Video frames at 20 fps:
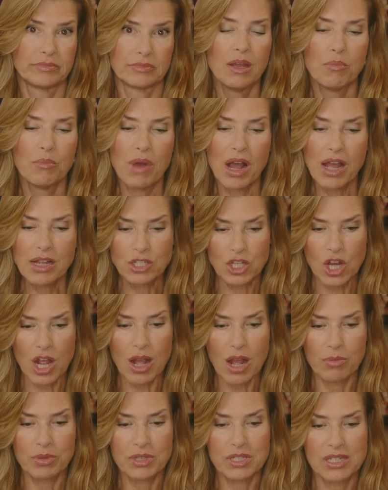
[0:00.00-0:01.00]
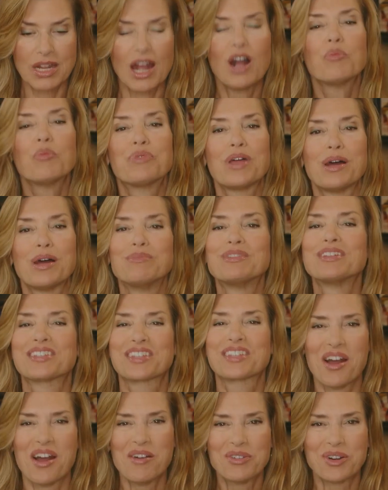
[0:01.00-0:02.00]
My job is to help them
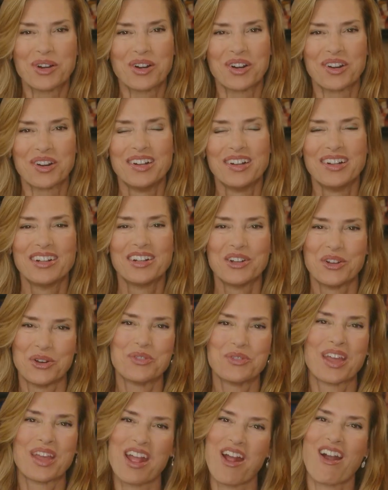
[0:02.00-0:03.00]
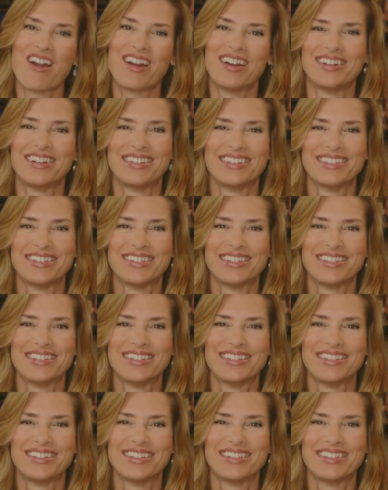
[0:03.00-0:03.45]
discover who they are.